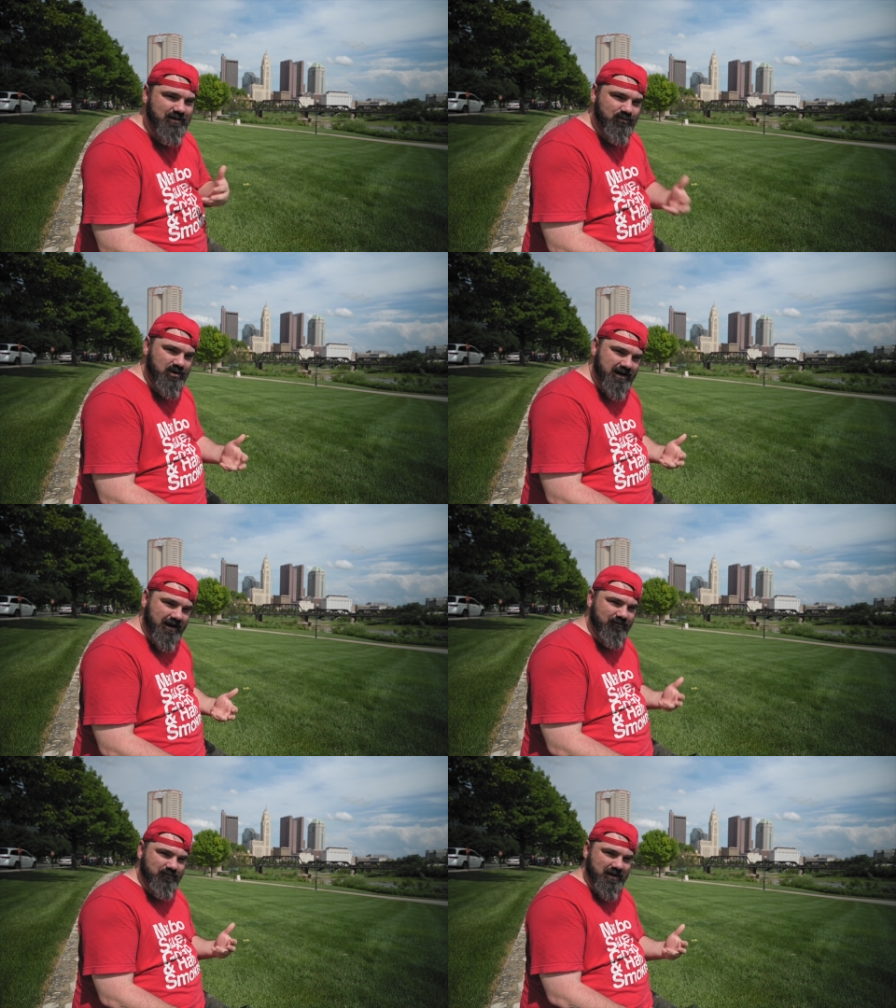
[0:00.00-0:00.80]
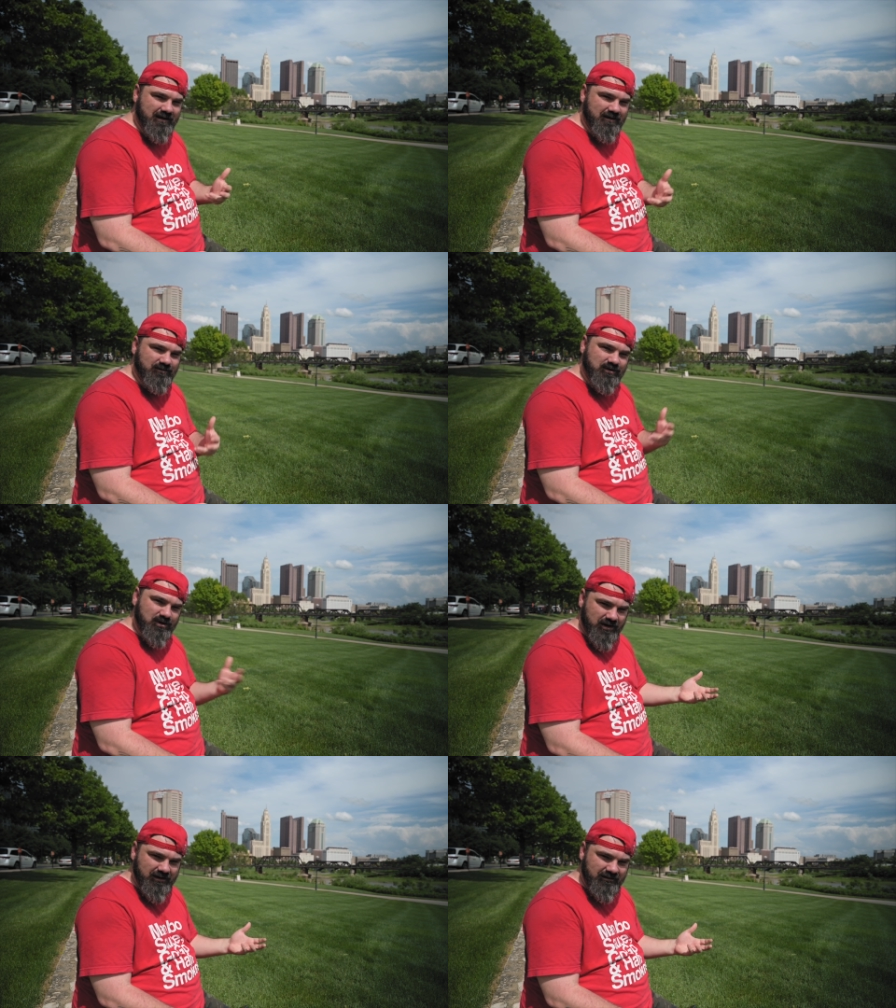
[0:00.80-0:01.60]
he would not have been as
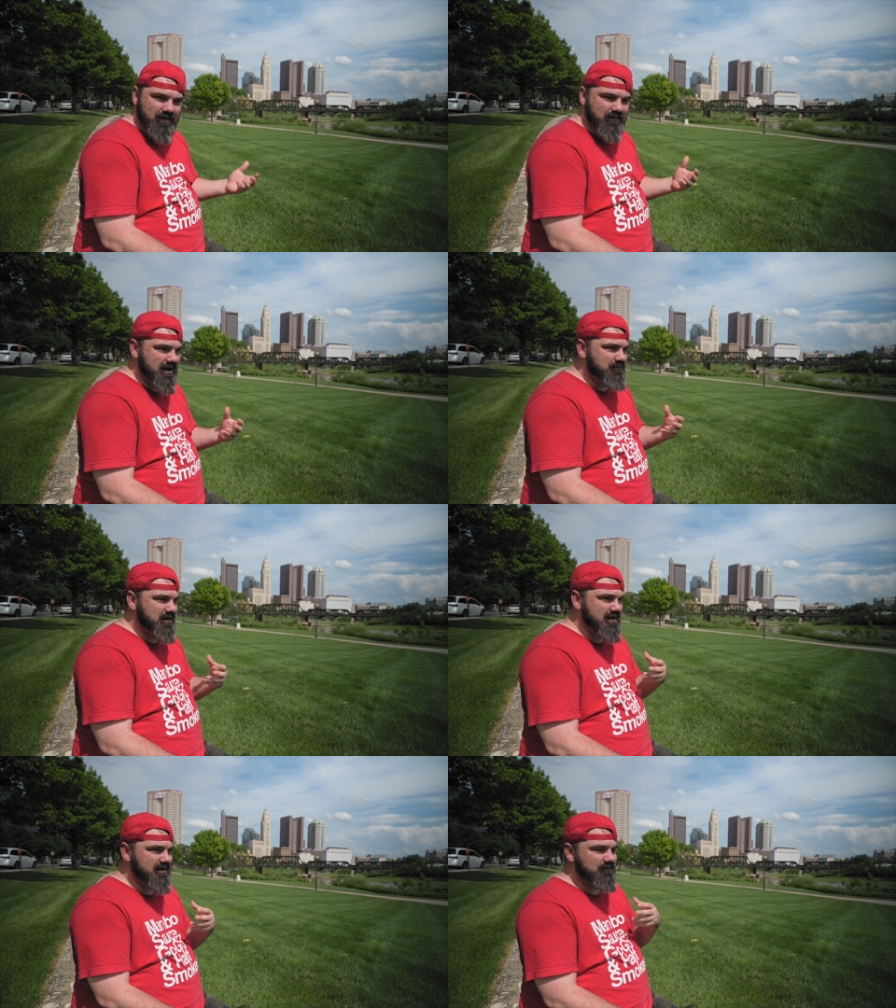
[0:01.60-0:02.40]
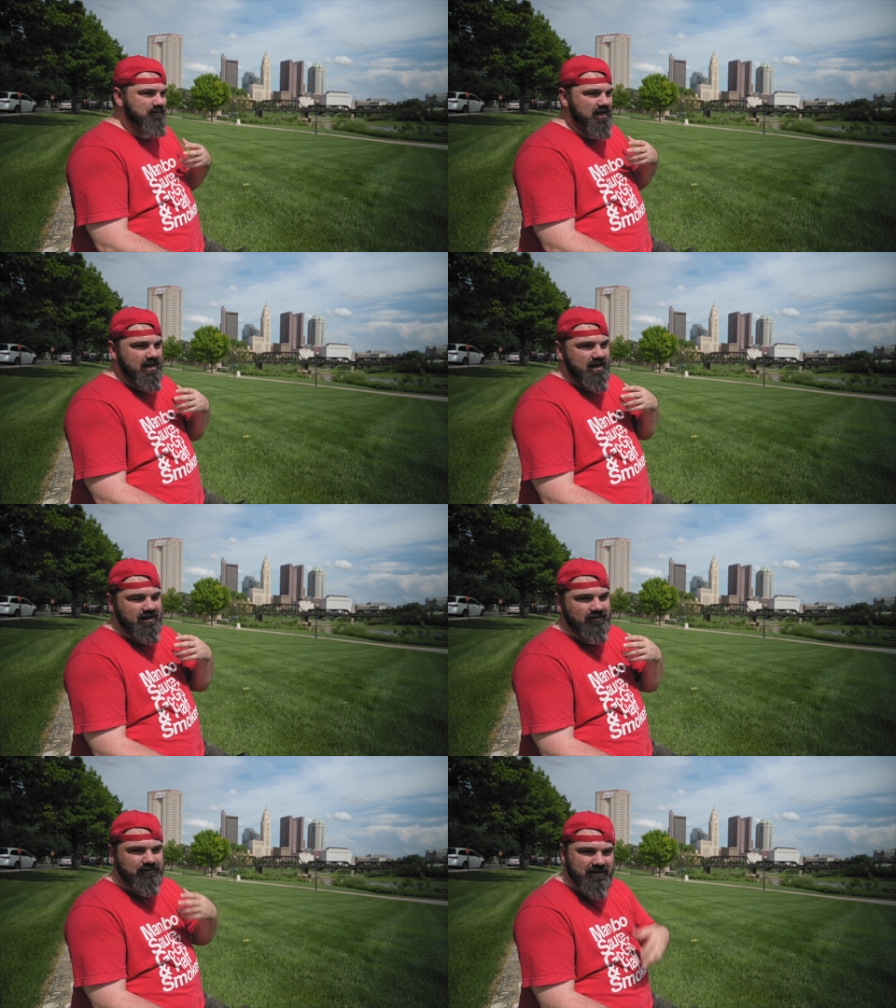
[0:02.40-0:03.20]
good. In my opinion,
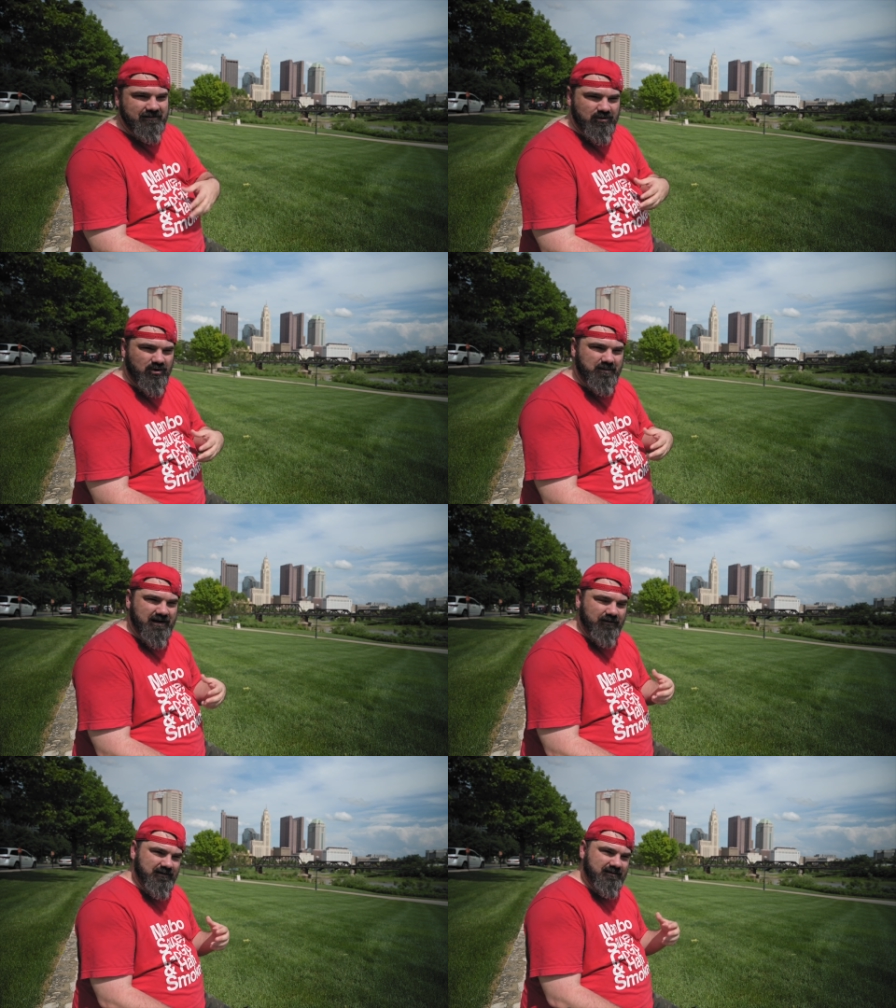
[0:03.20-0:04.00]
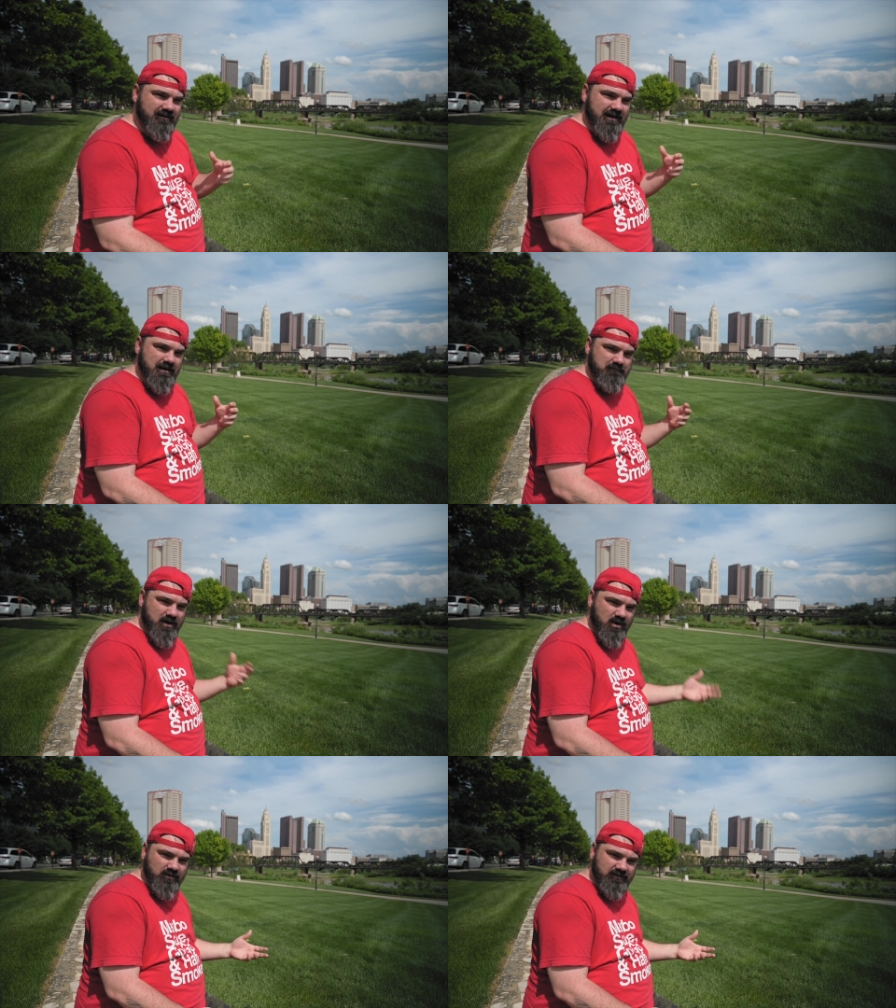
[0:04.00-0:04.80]
he's physical but not physically
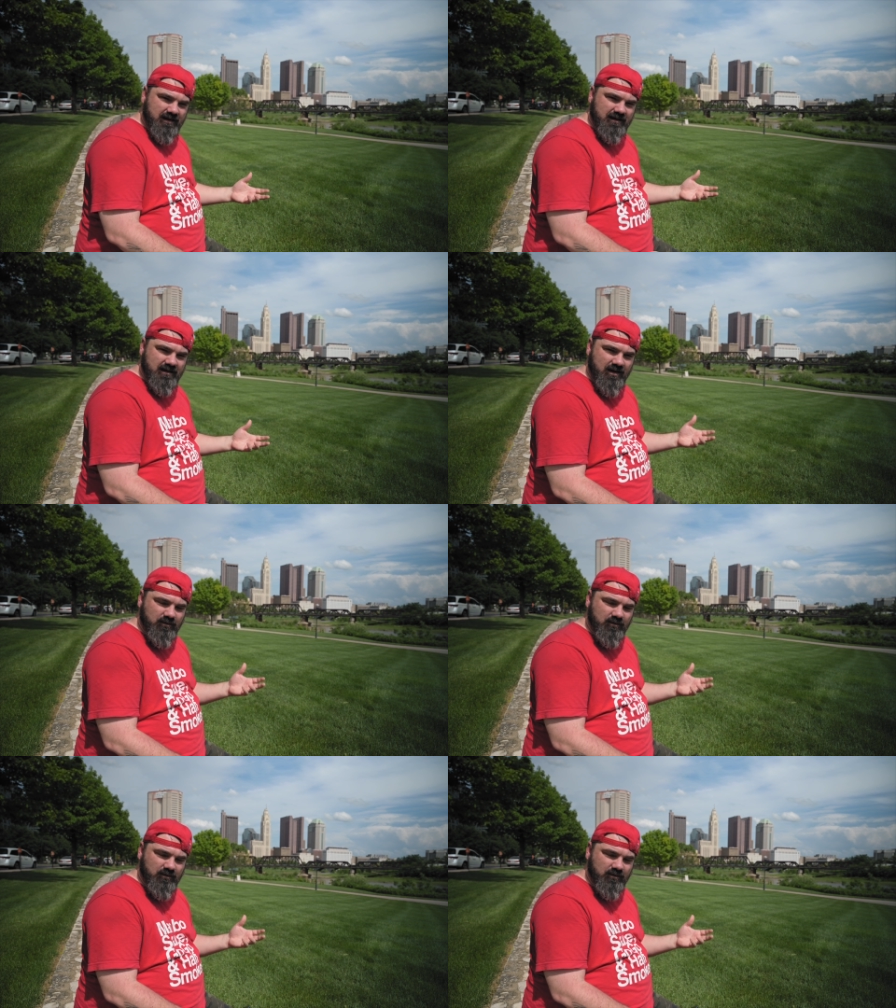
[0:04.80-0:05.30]
imposing.